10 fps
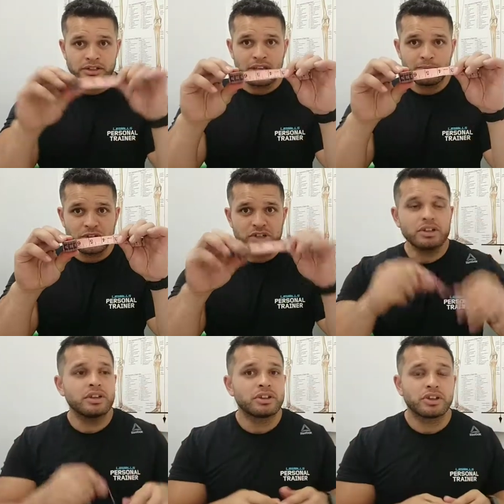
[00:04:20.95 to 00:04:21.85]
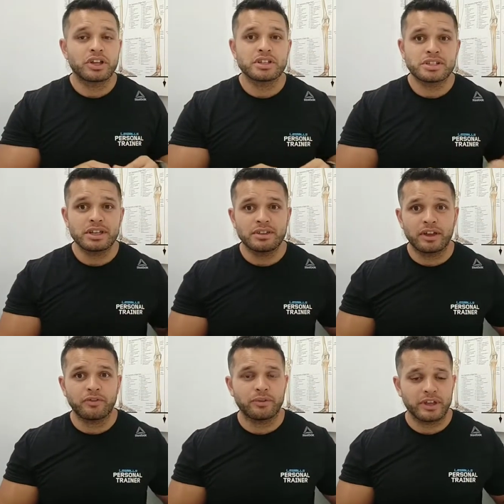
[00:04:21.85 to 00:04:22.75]
tape measure, you can see
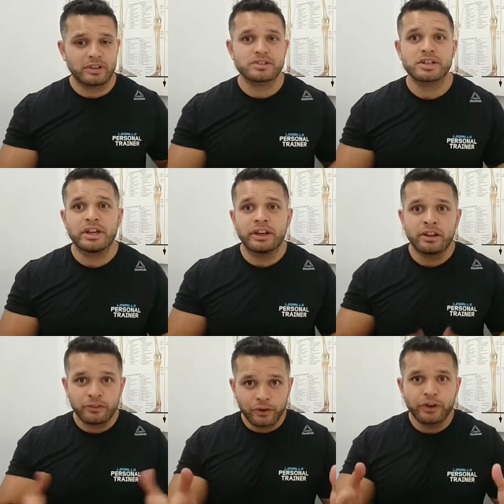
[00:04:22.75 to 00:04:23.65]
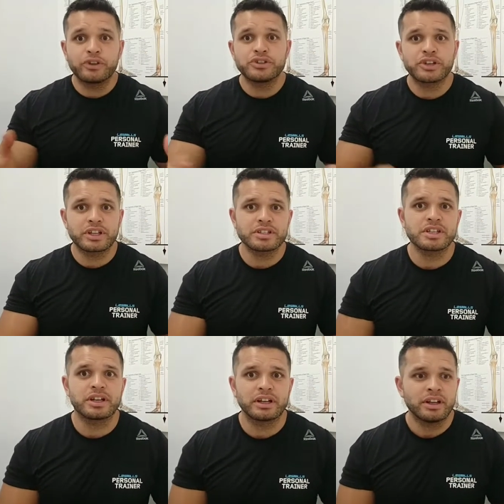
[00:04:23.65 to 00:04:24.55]
that from the outside. Photos, you can
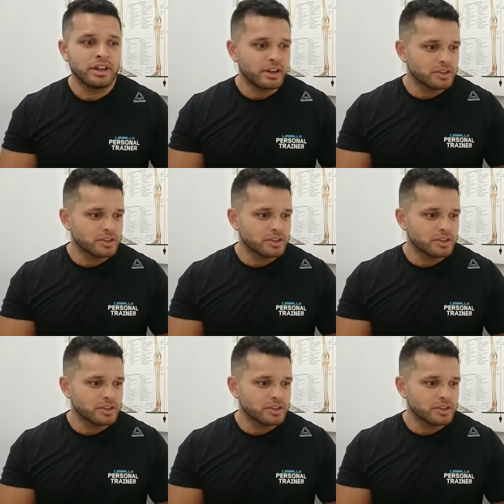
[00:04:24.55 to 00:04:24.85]
see it.